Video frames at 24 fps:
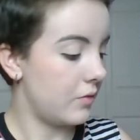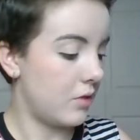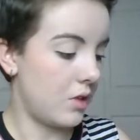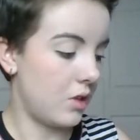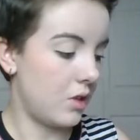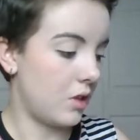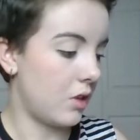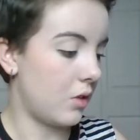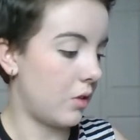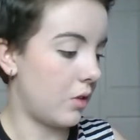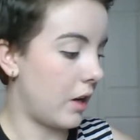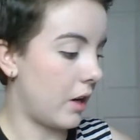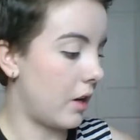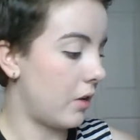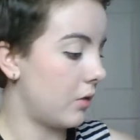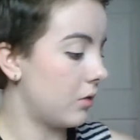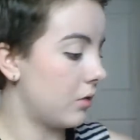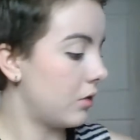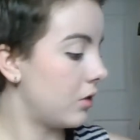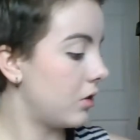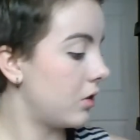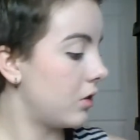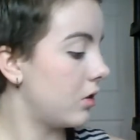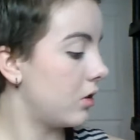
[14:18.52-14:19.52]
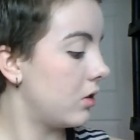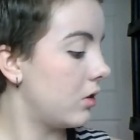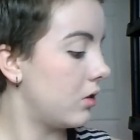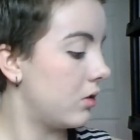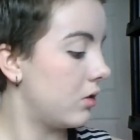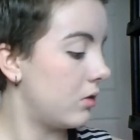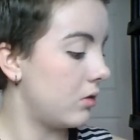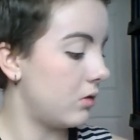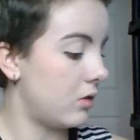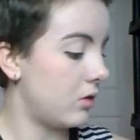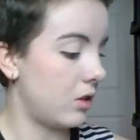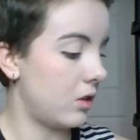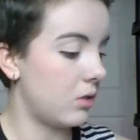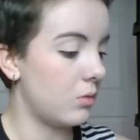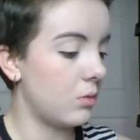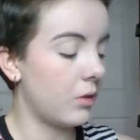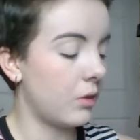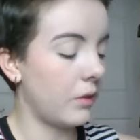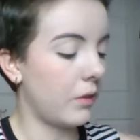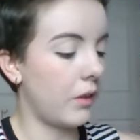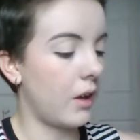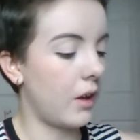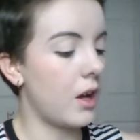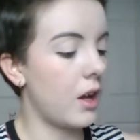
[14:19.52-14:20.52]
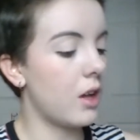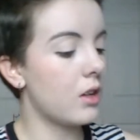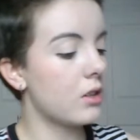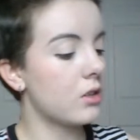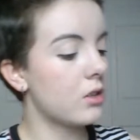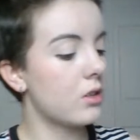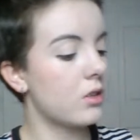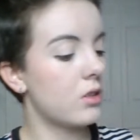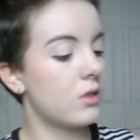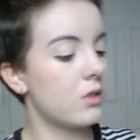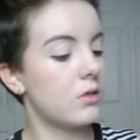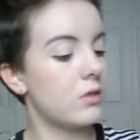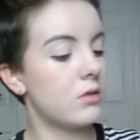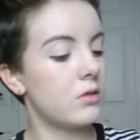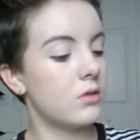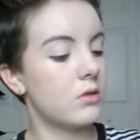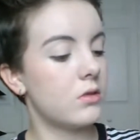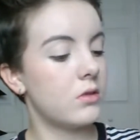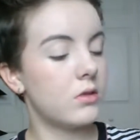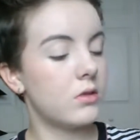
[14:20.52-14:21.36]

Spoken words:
You go out. You don't want that.